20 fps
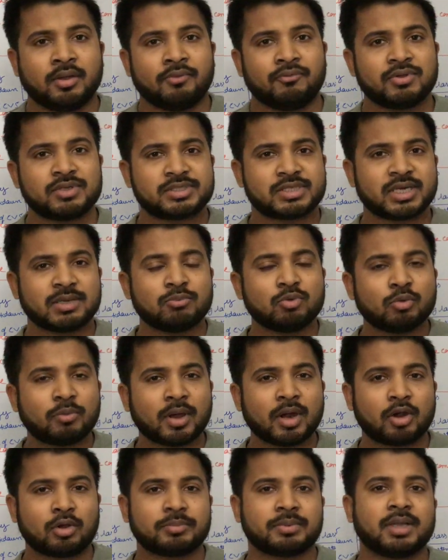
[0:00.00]
which
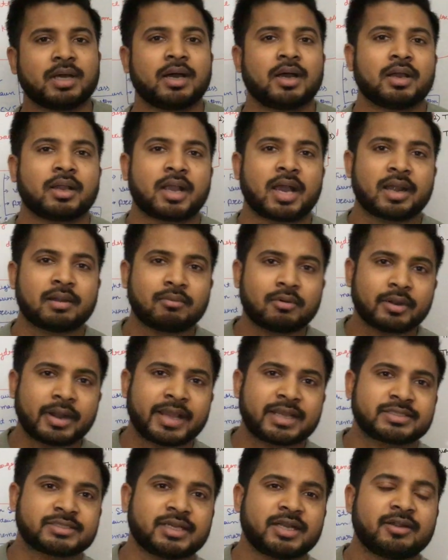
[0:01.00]
removal of the carbon
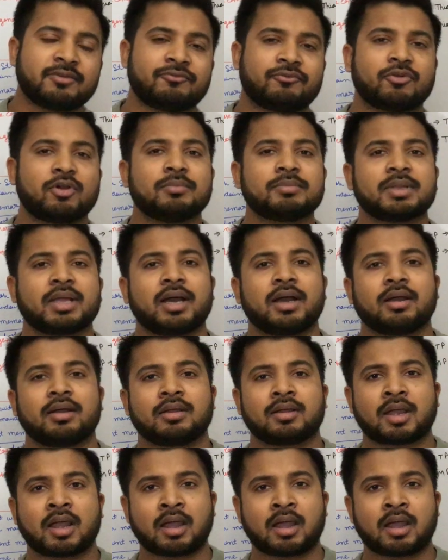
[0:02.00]
dioxide from the